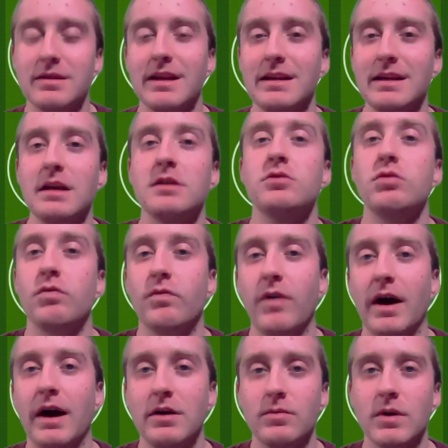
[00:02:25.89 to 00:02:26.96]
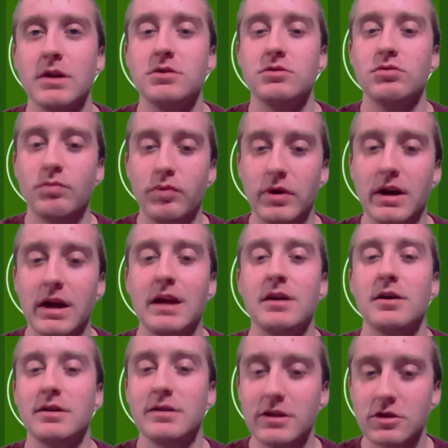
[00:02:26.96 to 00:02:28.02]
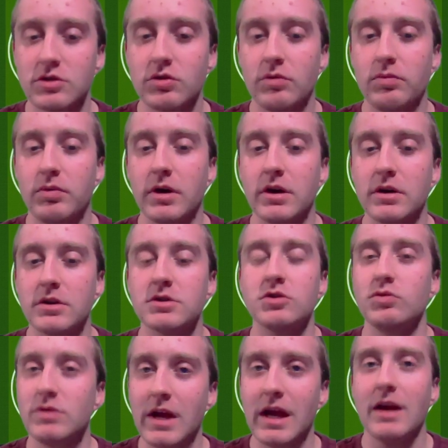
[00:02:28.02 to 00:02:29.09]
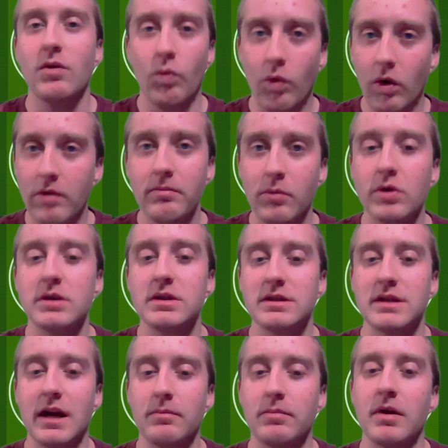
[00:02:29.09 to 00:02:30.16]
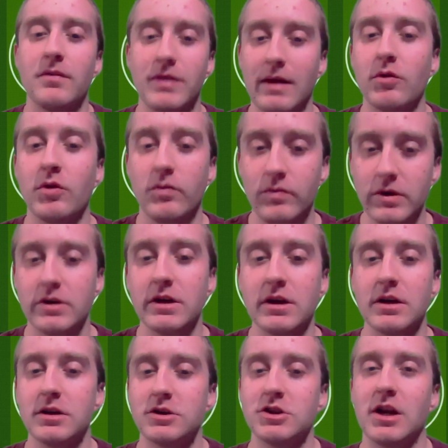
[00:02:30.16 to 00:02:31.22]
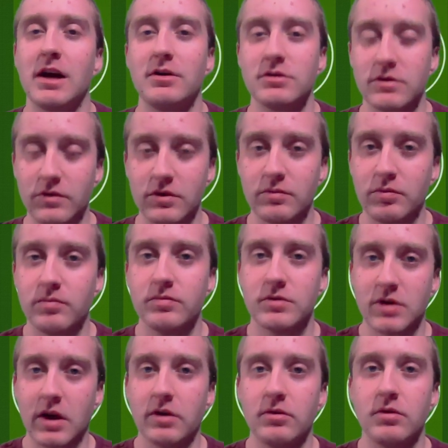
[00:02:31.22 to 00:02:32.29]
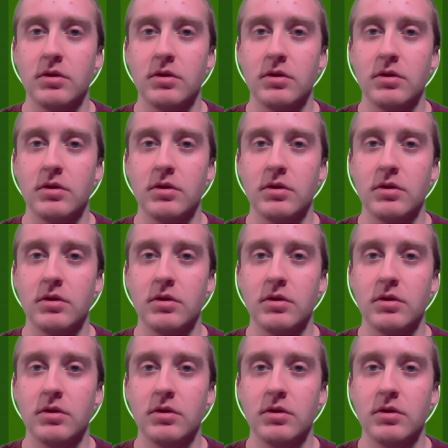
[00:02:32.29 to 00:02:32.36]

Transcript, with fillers: They needed to find ways to bring in additional players to take one more step if they were really going to challenge for the title.